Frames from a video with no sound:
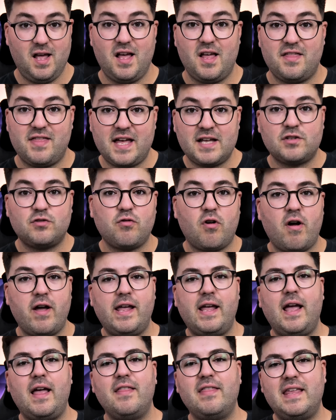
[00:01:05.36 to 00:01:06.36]
That's
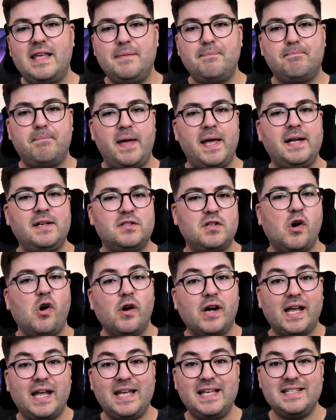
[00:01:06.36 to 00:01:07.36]
right, the big
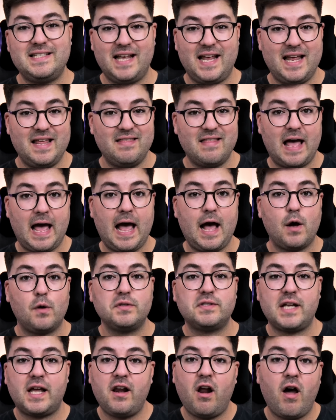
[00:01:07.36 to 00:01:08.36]
dog is in the
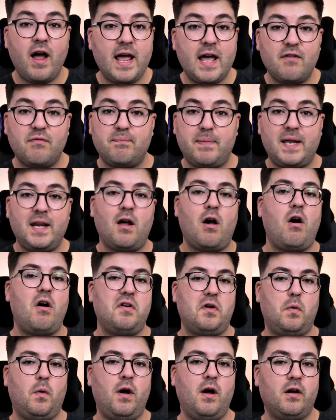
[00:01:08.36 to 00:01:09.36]
house, and I have been
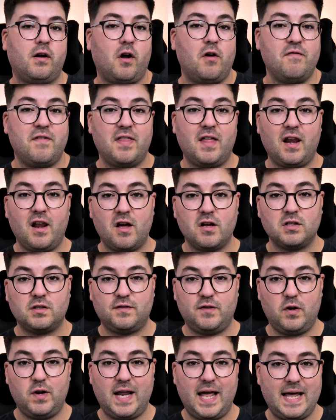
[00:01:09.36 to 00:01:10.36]
hard at work over the
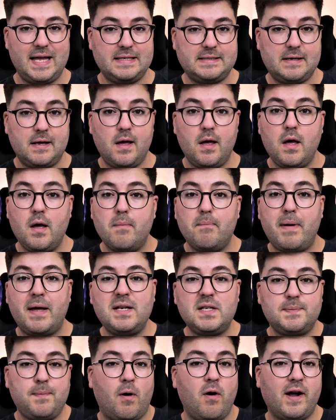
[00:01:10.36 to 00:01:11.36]
last few days
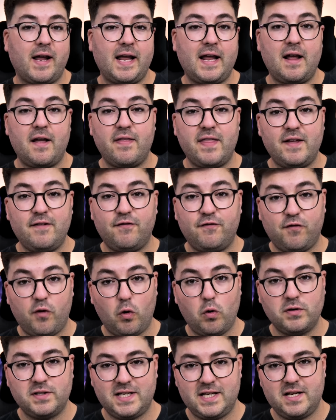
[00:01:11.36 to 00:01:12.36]
benchmarking the
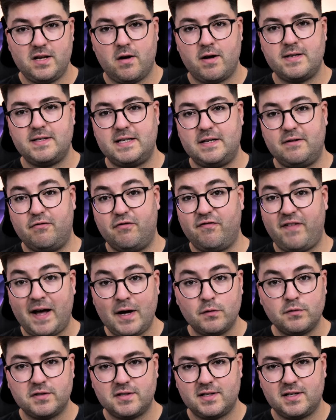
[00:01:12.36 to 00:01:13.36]
4090
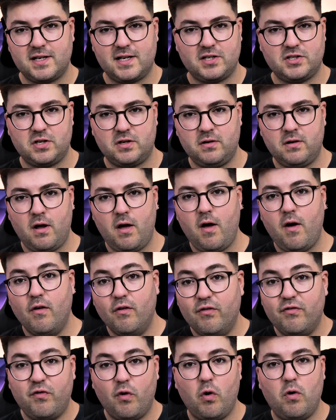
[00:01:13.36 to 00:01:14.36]
Founders Edition
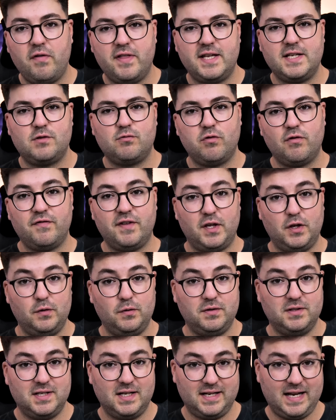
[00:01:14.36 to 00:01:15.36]
for this review
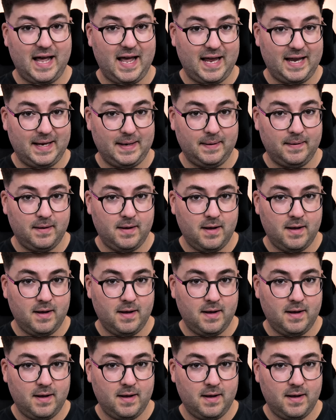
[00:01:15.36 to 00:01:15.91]
today.